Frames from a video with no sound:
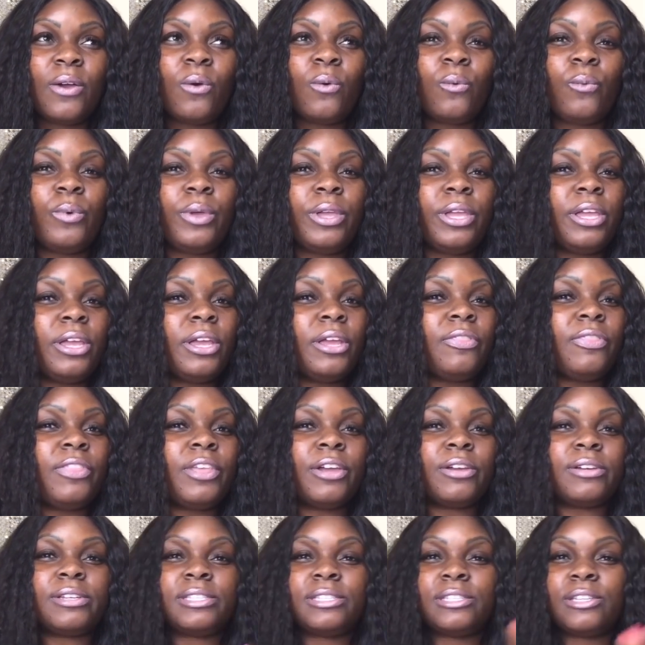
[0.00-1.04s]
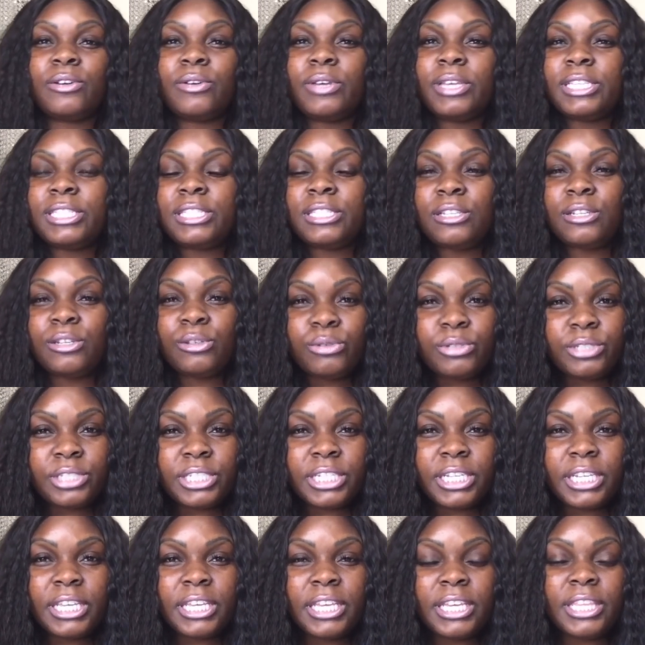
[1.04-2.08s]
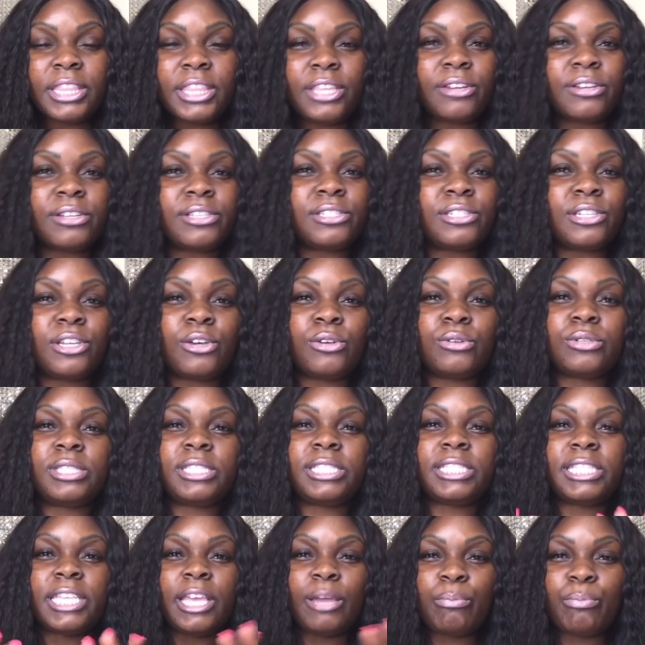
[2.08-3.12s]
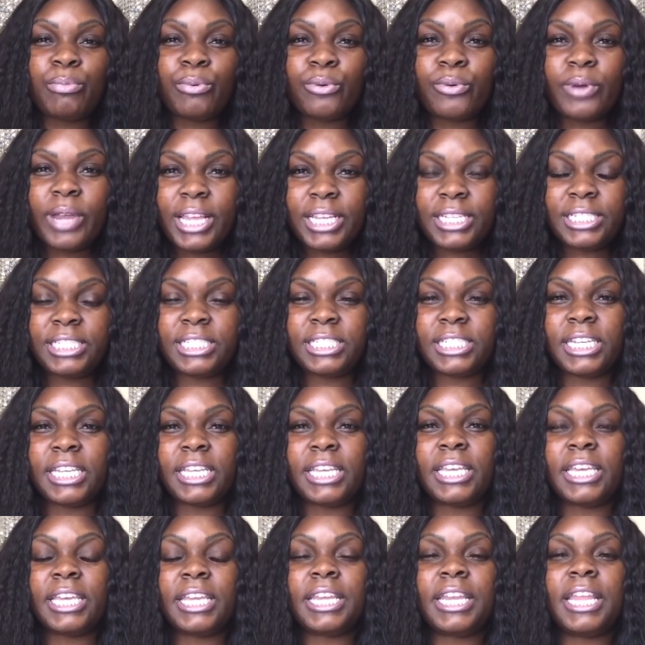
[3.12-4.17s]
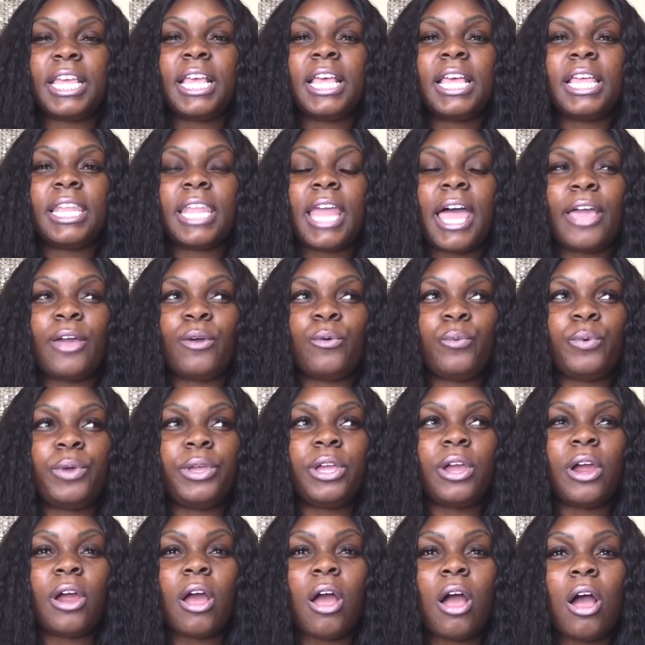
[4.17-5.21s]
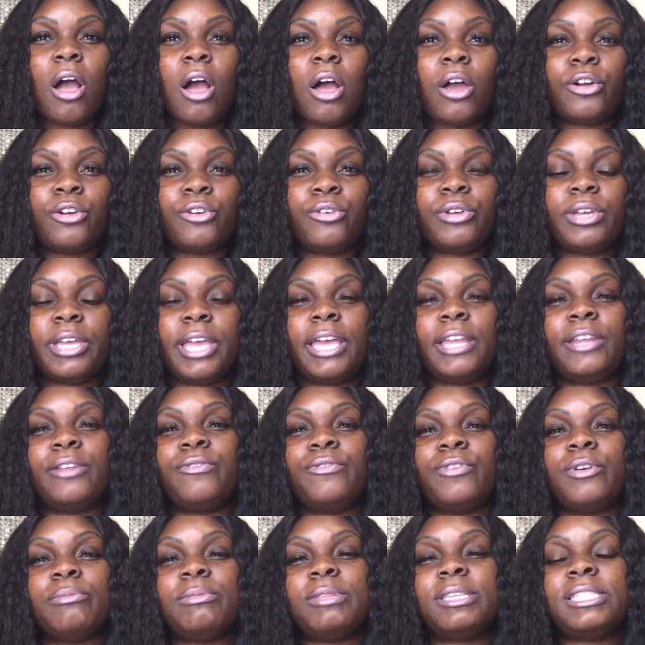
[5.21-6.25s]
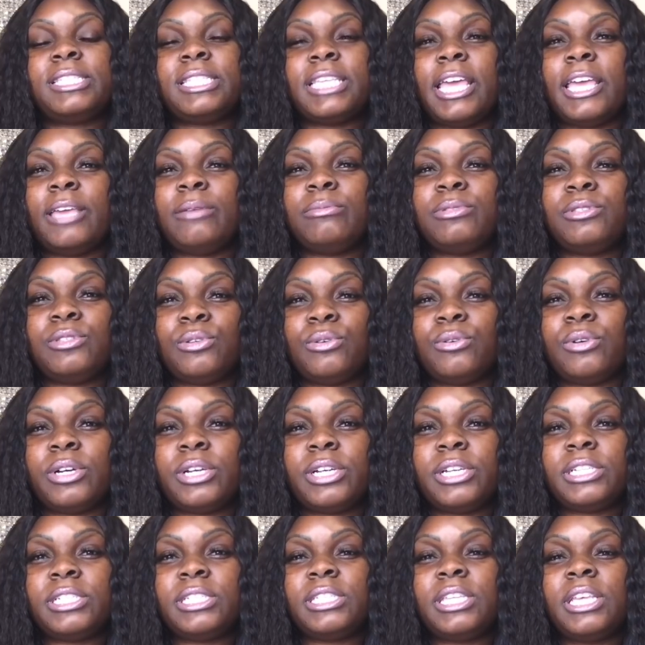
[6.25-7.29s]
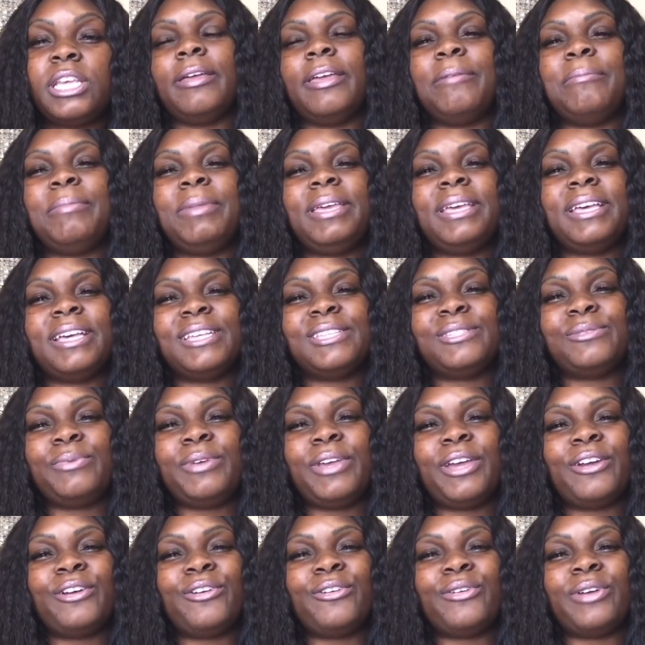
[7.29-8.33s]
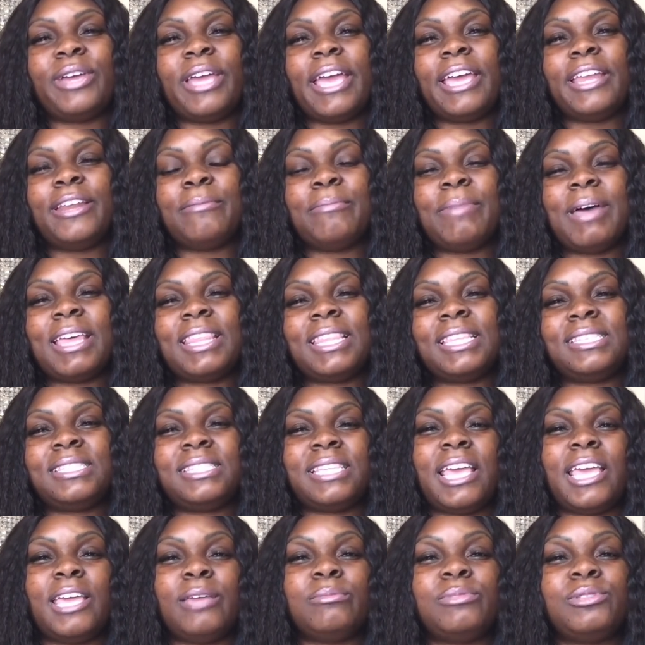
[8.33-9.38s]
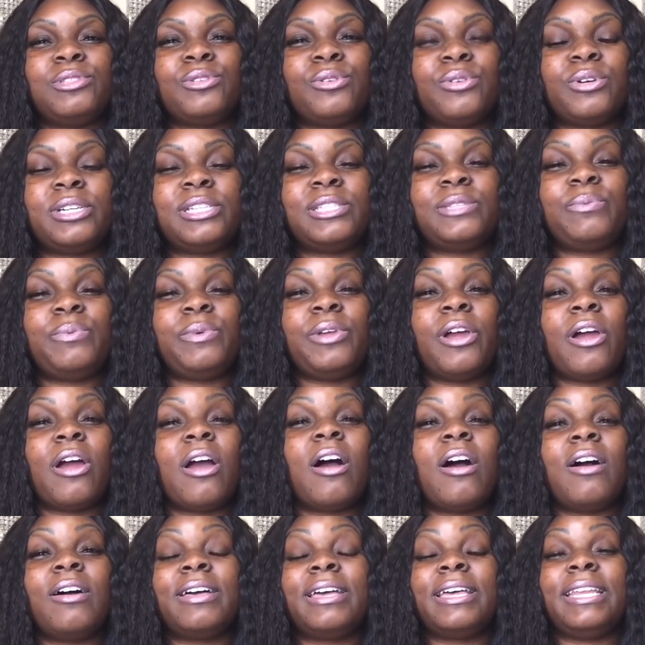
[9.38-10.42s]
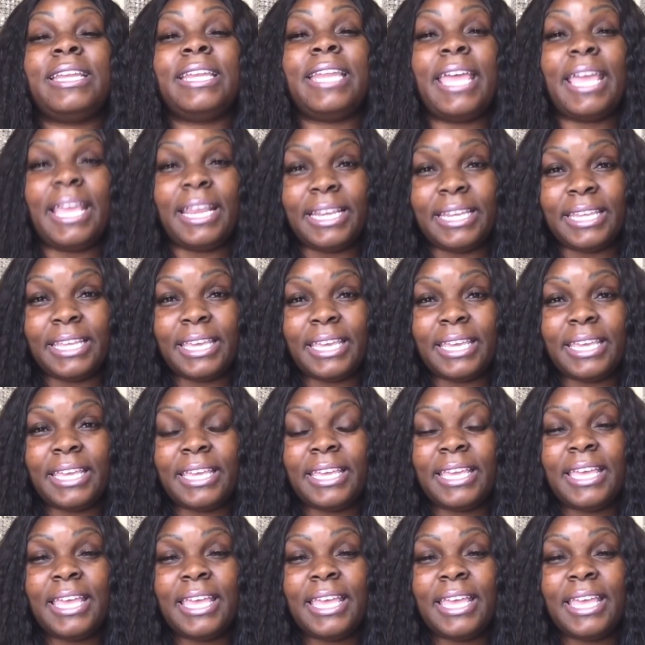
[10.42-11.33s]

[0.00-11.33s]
We there is no exclusion, there is no separation. Like we are all created from the same source, and because we are created by the same source, we are all connected.